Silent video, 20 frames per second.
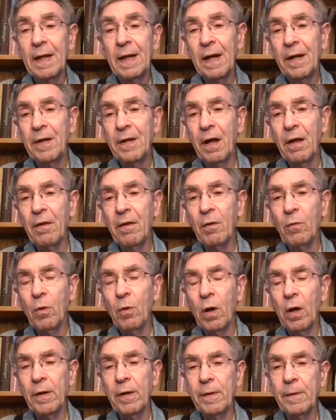Another
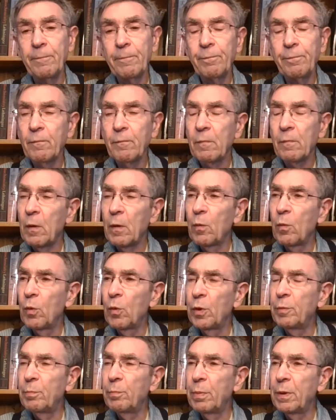one
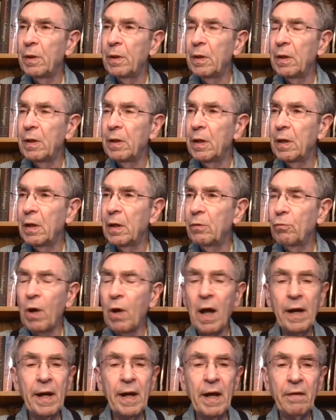would be
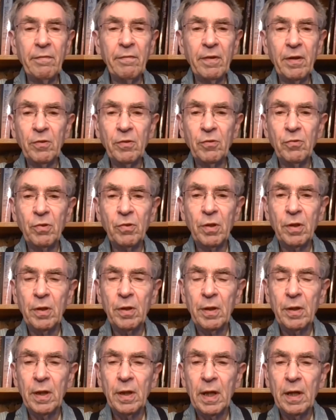Ron Evans
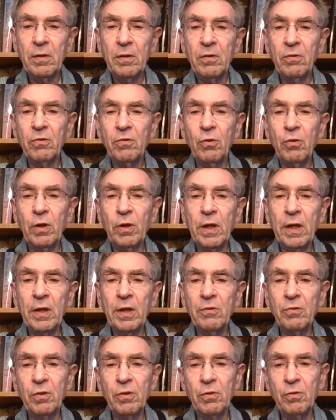at the Salk
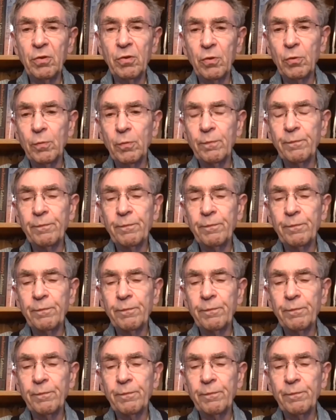Institute,